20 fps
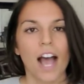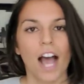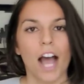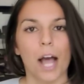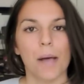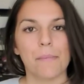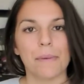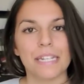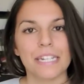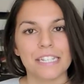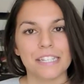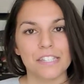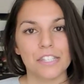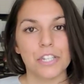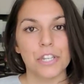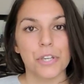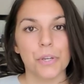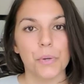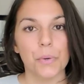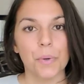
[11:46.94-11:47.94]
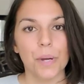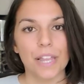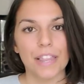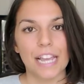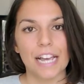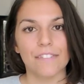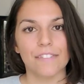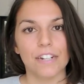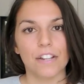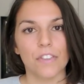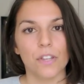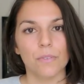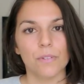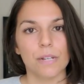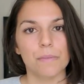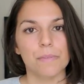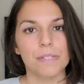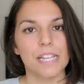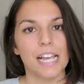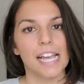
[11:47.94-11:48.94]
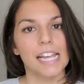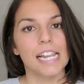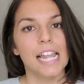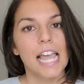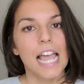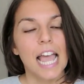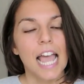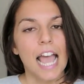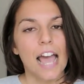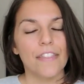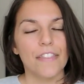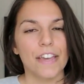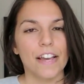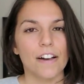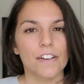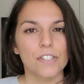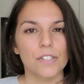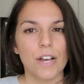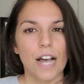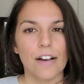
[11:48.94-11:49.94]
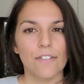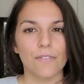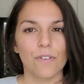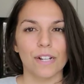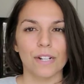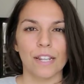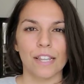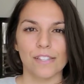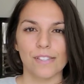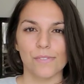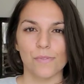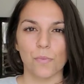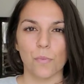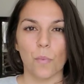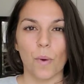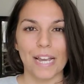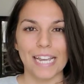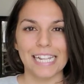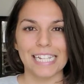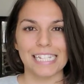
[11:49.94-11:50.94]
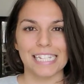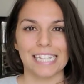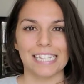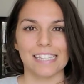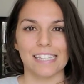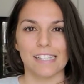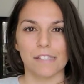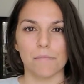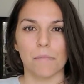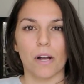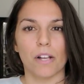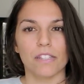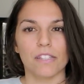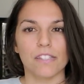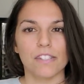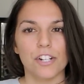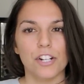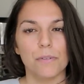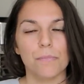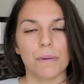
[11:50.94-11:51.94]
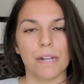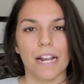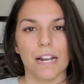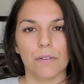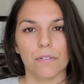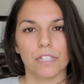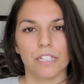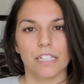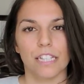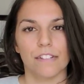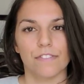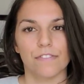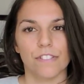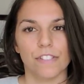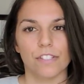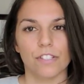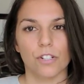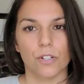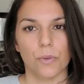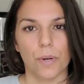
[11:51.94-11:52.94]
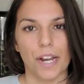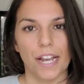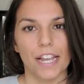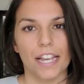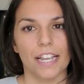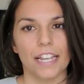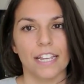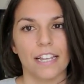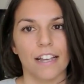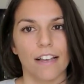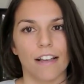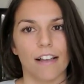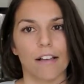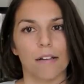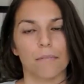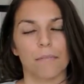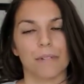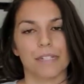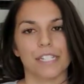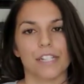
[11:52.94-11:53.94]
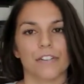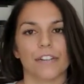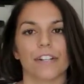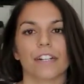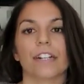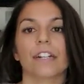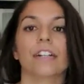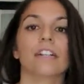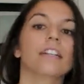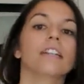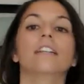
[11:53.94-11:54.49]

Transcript: It is new, and they have it on the website, and they also have one that's white that says Monster, but I really love this gray material,